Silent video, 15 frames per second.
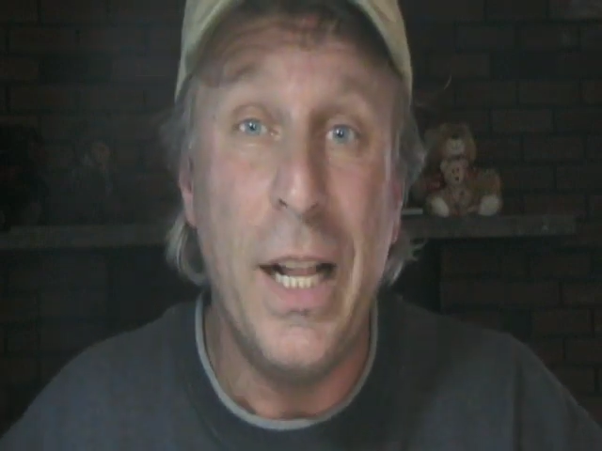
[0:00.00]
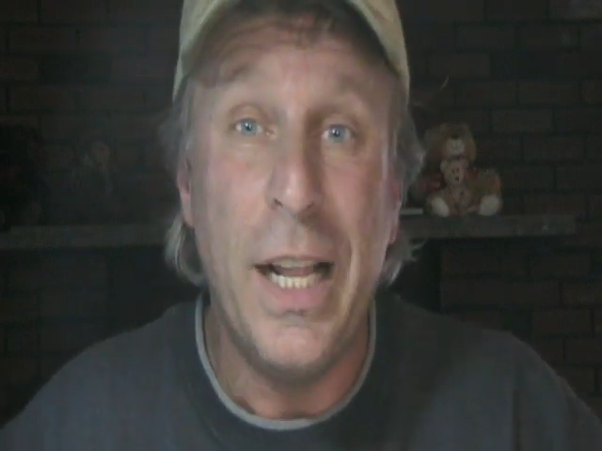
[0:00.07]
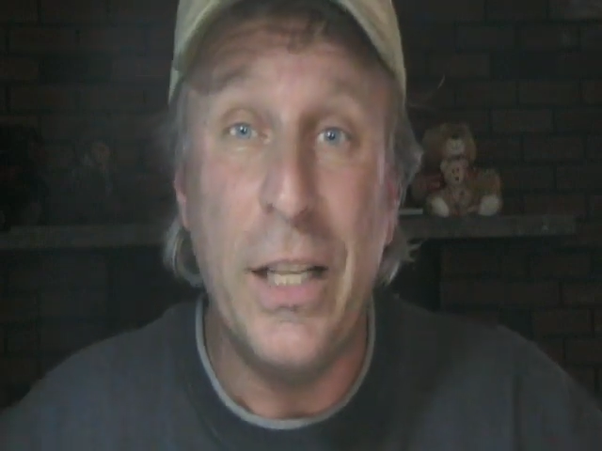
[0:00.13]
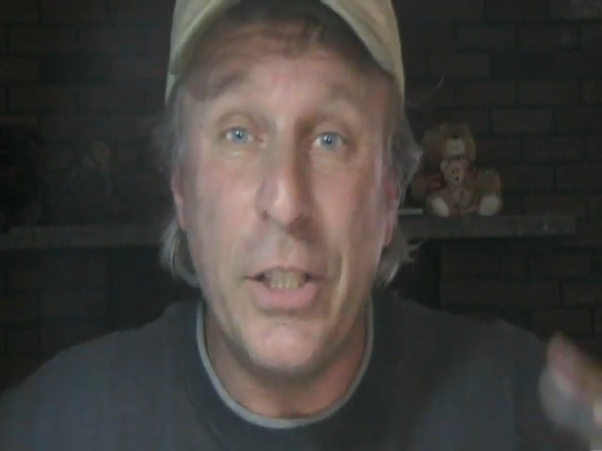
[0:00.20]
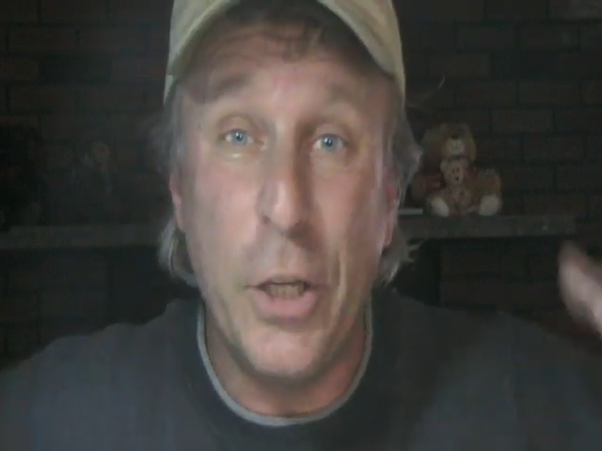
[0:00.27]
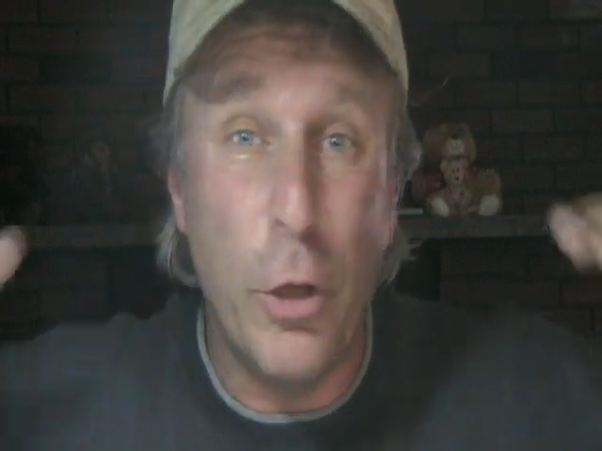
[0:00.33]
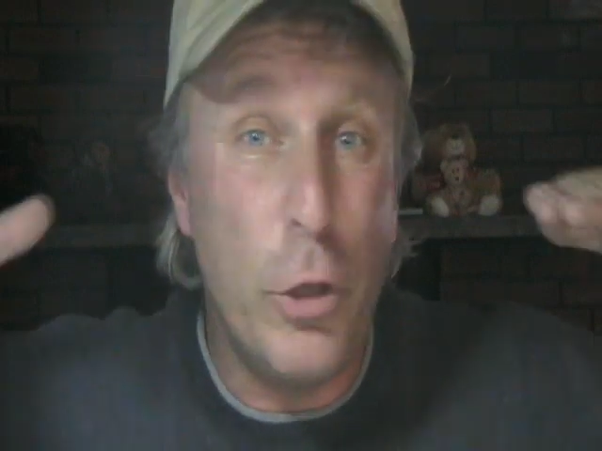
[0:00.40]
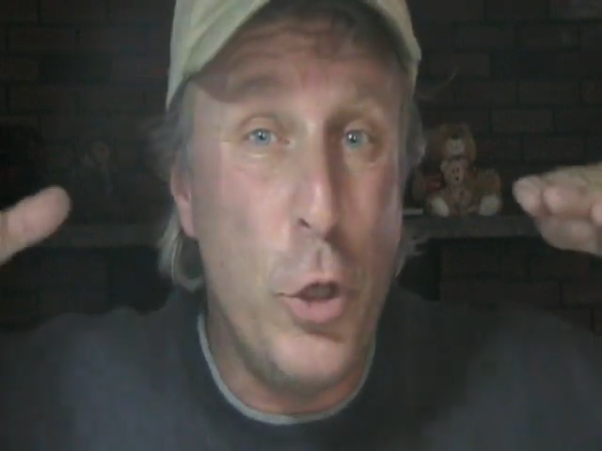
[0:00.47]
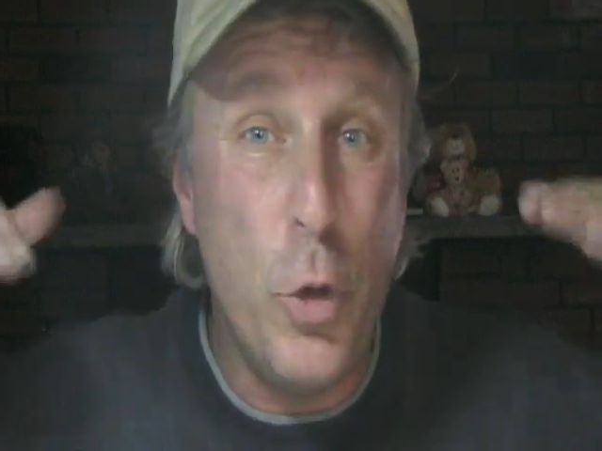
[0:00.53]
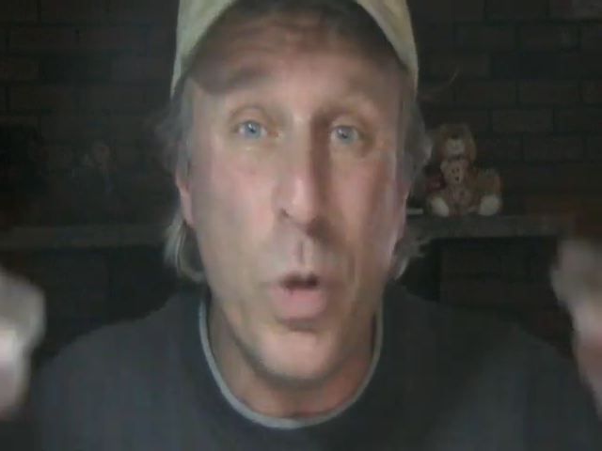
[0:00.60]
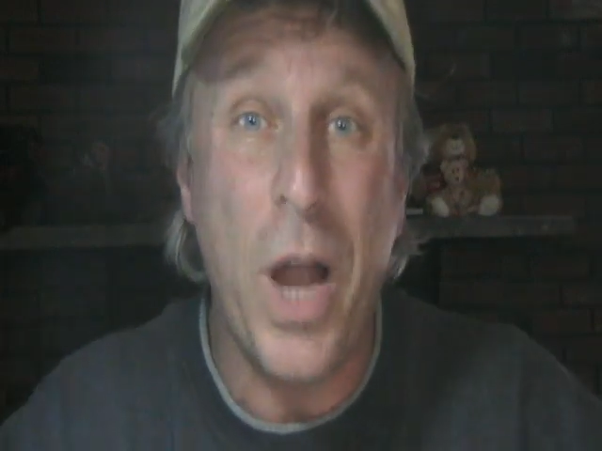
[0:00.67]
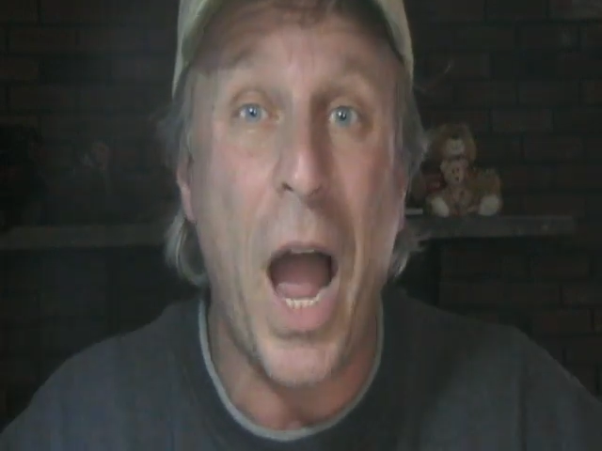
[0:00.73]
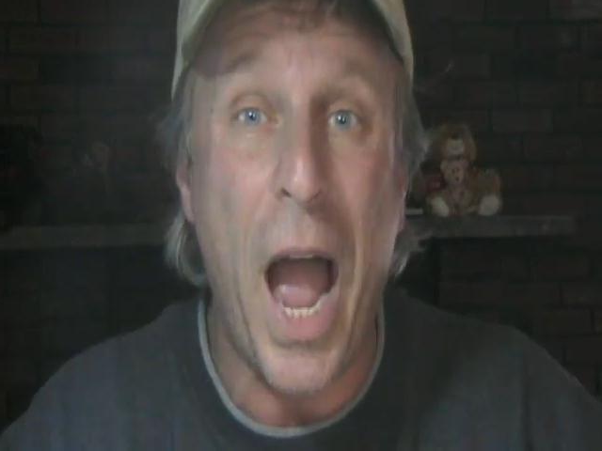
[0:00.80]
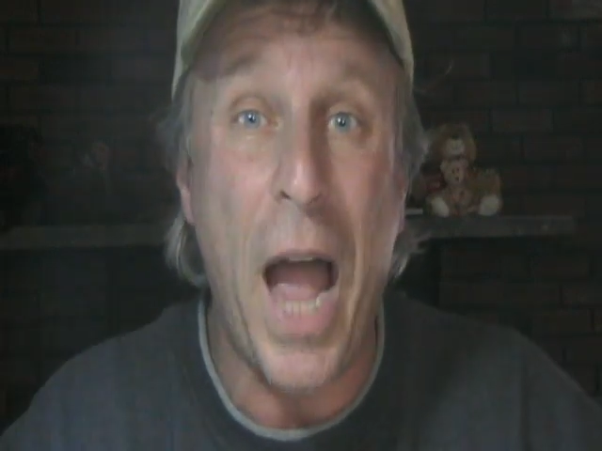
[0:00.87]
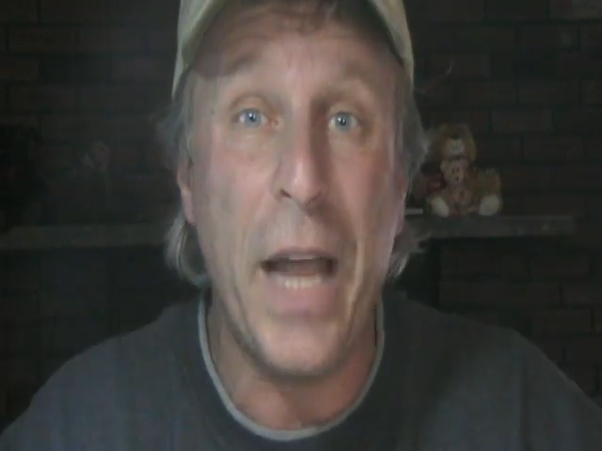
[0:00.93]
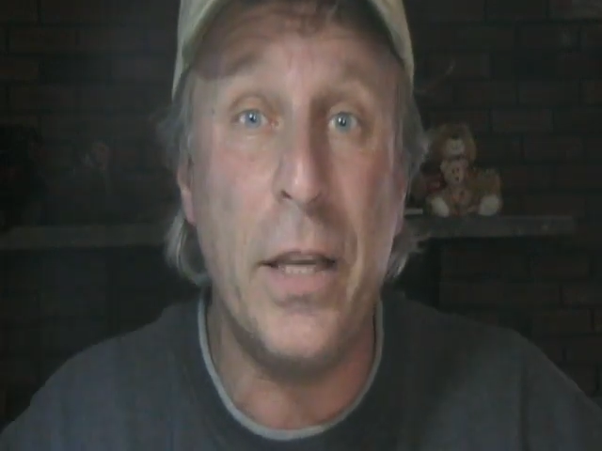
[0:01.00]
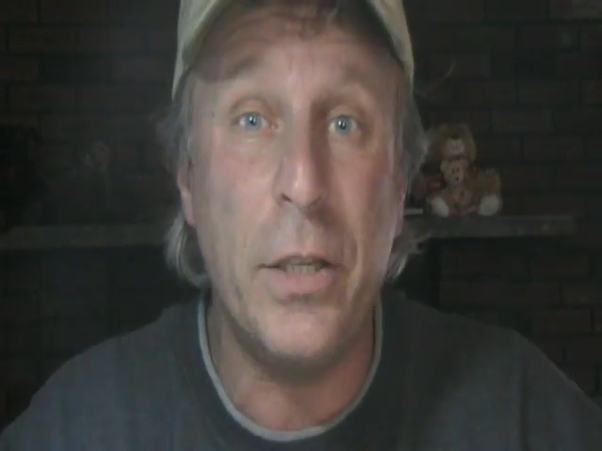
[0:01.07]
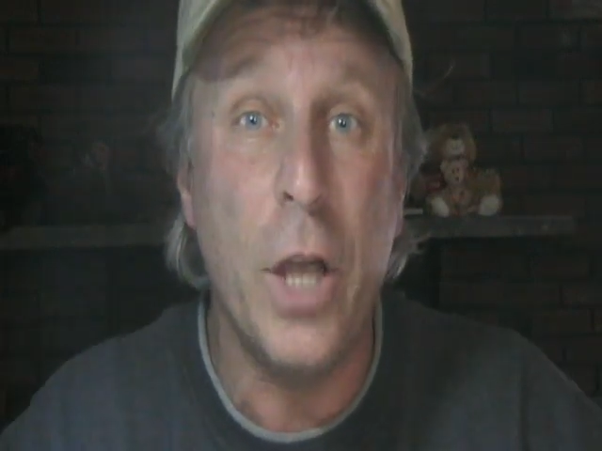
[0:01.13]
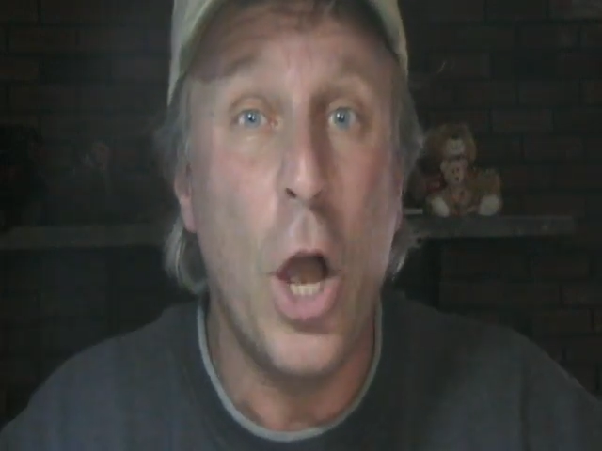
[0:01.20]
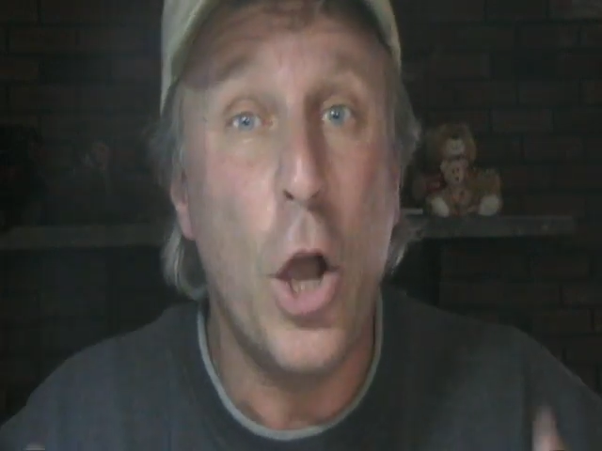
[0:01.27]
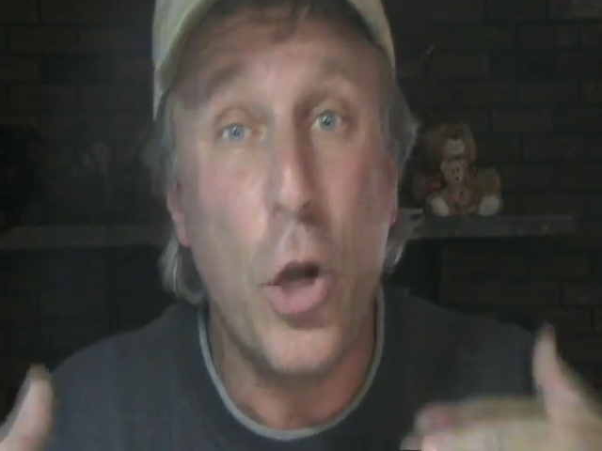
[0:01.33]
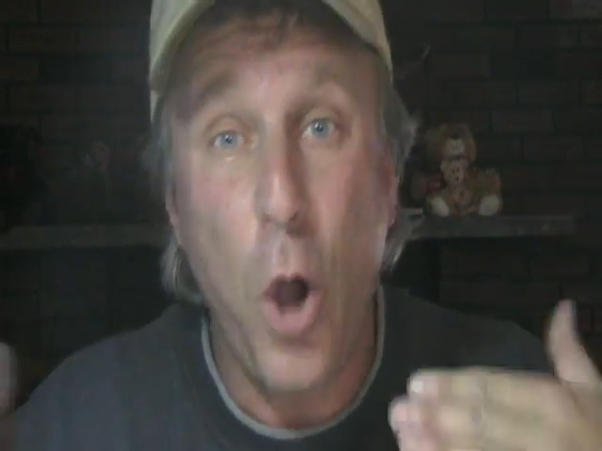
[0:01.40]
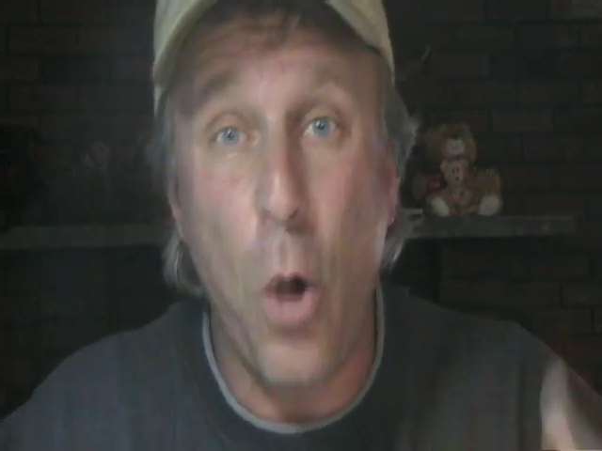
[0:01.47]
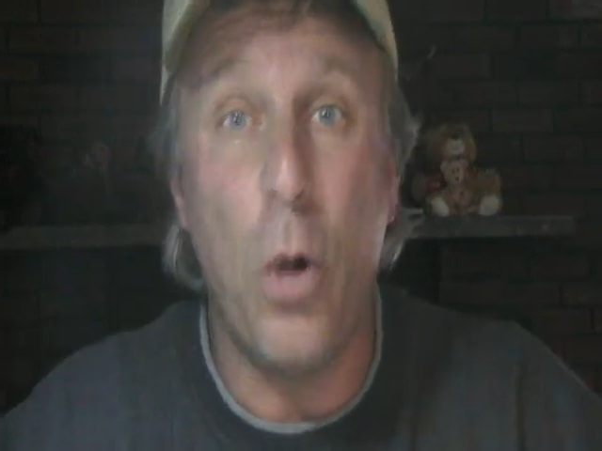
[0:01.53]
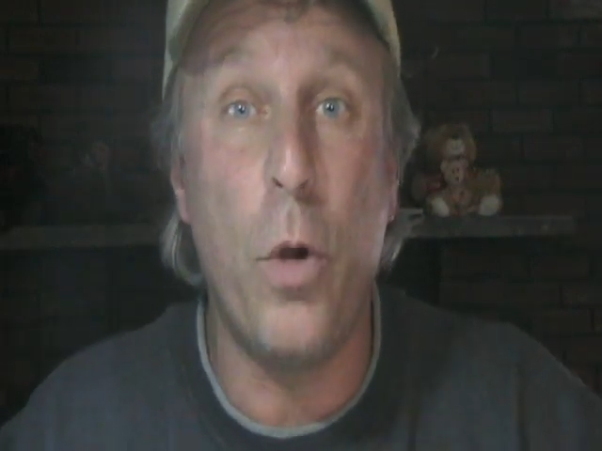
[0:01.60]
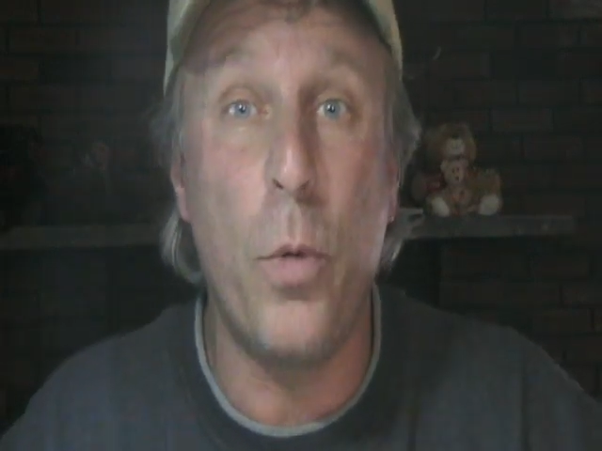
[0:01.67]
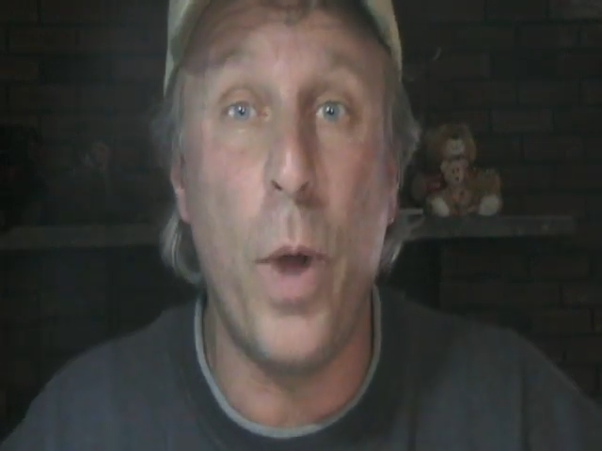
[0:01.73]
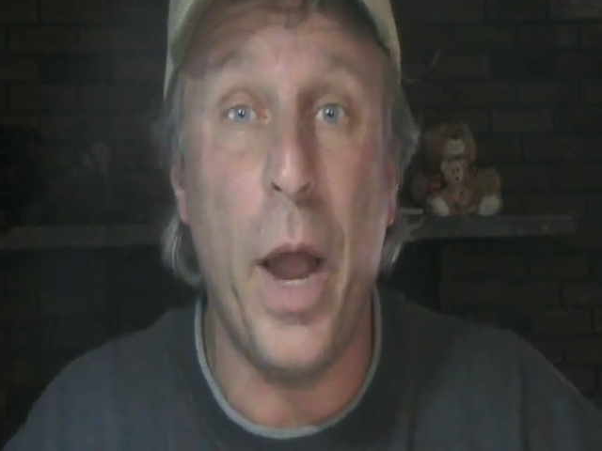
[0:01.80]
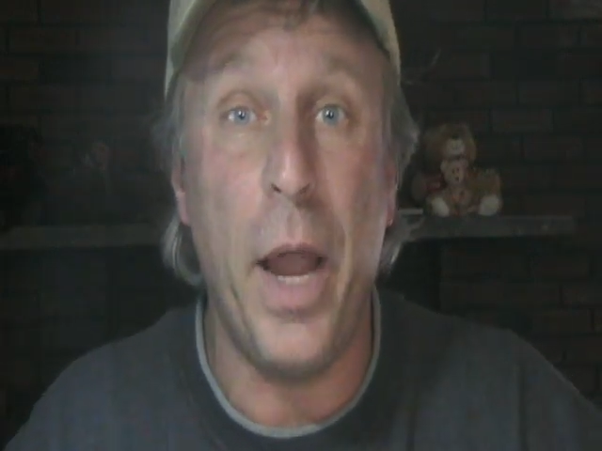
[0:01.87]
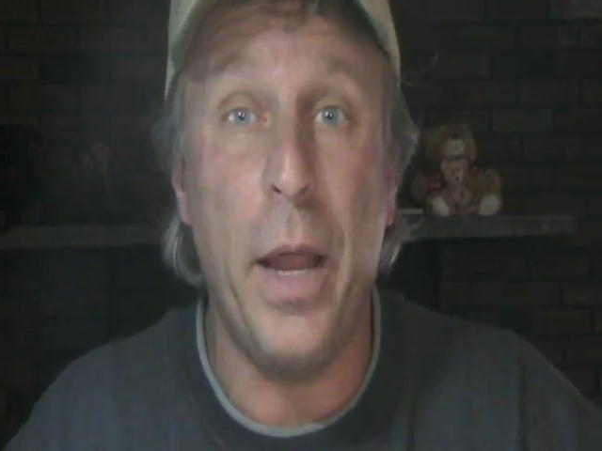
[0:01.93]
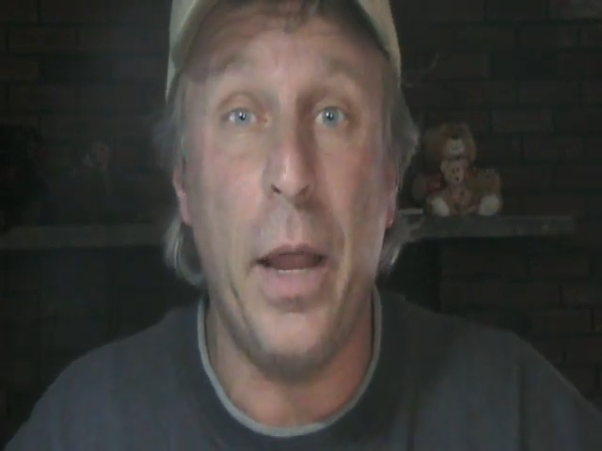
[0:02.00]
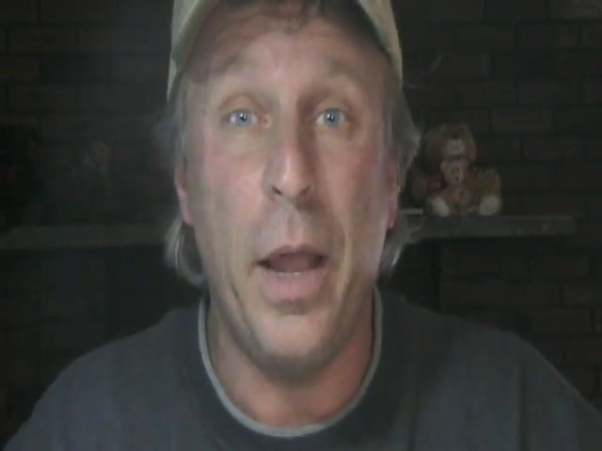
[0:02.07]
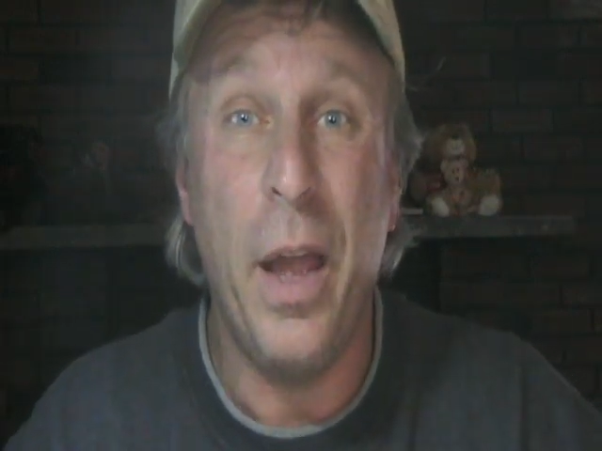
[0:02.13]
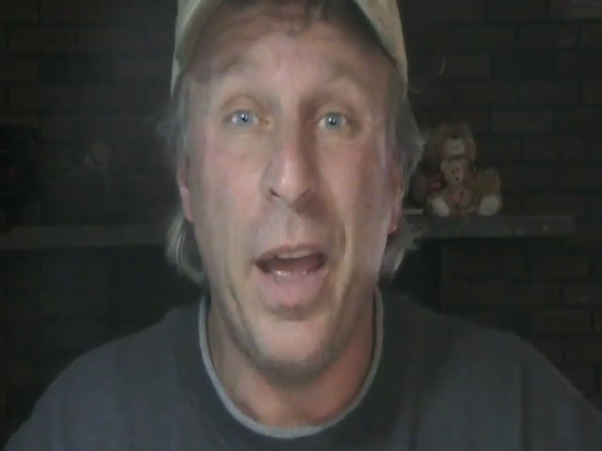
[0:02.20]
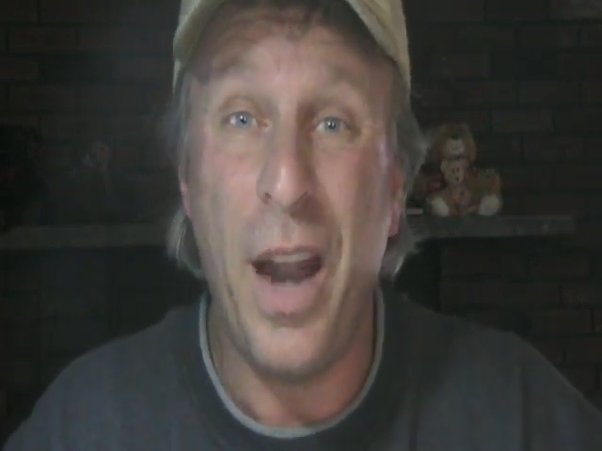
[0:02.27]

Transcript: until you guys go away.